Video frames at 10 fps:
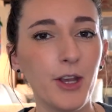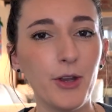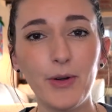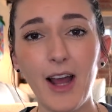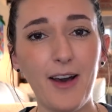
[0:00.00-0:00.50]

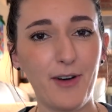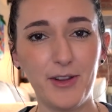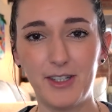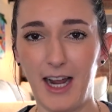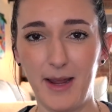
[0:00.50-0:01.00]
you don't have all
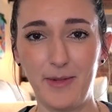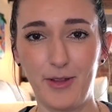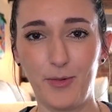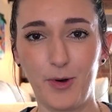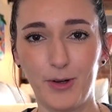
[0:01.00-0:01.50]
the time
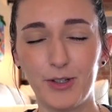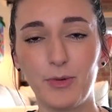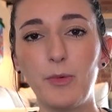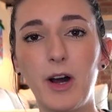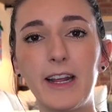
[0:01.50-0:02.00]
in the world.
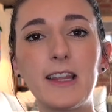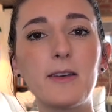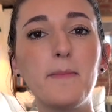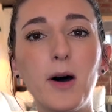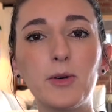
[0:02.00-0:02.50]
We want to get
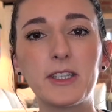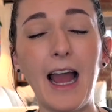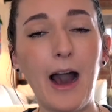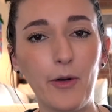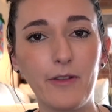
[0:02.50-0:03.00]
the most
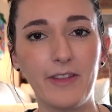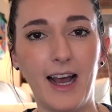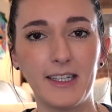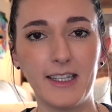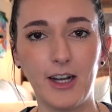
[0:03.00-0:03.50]
out of
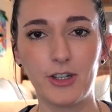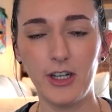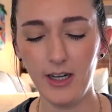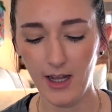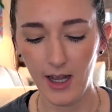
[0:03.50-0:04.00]
that
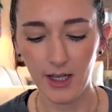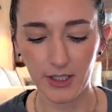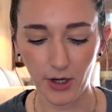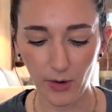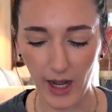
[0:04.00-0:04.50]
session.
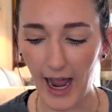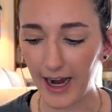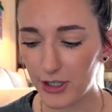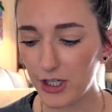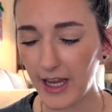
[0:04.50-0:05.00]
So
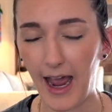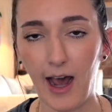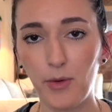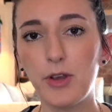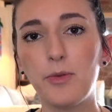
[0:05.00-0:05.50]
actually
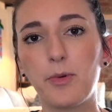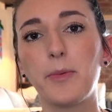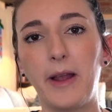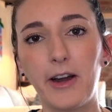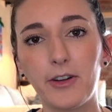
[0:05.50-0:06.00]
how you
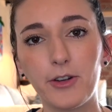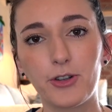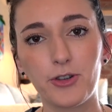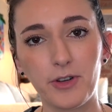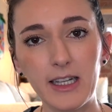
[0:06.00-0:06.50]
prepare your
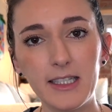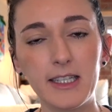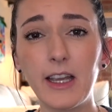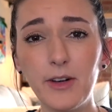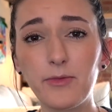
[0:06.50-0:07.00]

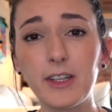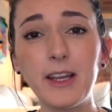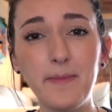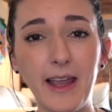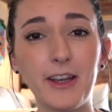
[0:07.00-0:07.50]
treats can
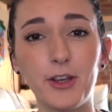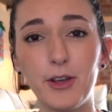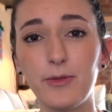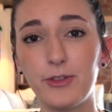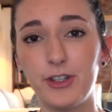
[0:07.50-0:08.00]
really make a
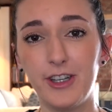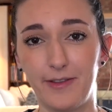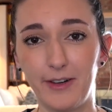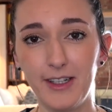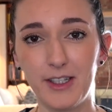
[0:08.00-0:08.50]
huge
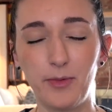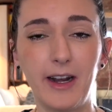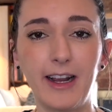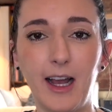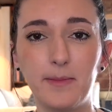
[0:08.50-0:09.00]
difference
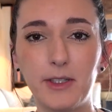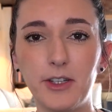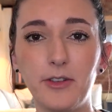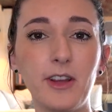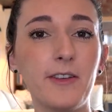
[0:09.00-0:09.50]
when it comes
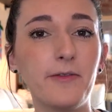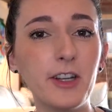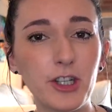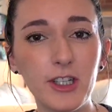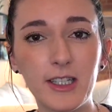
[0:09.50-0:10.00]
to the
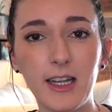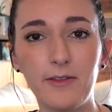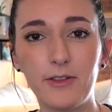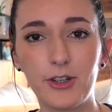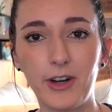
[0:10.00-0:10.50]
efficiency
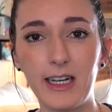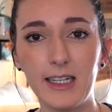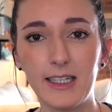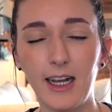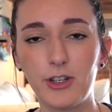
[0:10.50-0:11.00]
of the
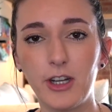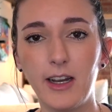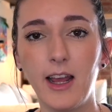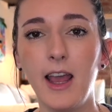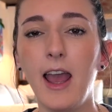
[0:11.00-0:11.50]
training
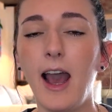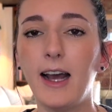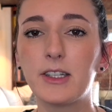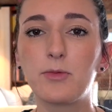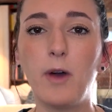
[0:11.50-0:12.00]
session,
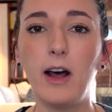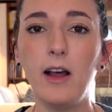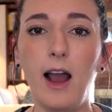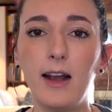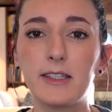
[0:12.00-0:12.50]
as well
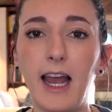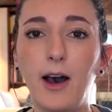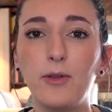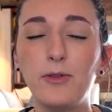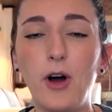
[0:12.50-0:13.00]
as
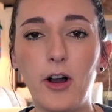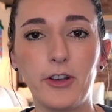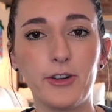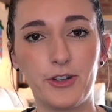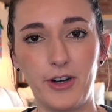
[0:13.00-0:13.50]
how
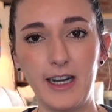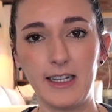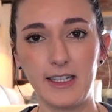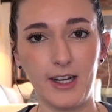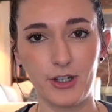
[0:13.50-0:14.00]
long your
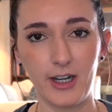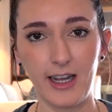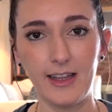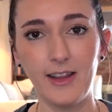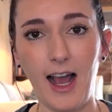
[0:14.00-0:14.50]
training session
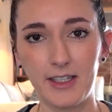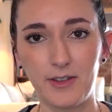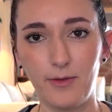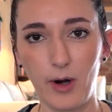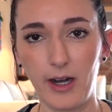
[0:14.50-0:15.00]
can
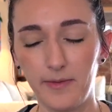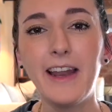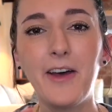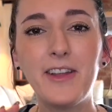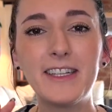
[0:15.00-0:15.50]
last for.
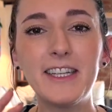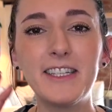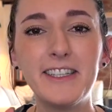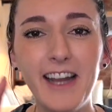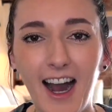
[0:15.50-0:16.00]
Now, this
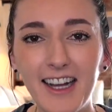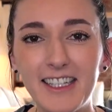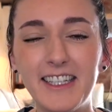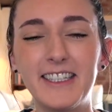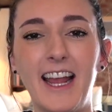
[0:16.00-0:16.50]
is not
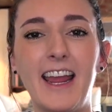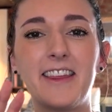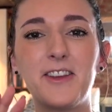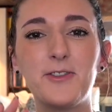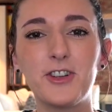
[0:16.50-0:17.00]
to say
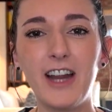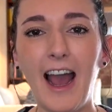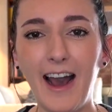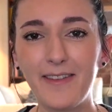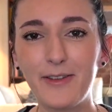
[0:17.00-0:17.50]
that you should
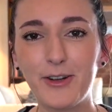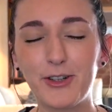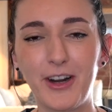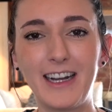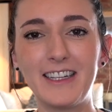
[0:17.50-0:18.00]
have your
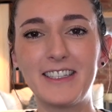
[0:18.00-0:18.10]
training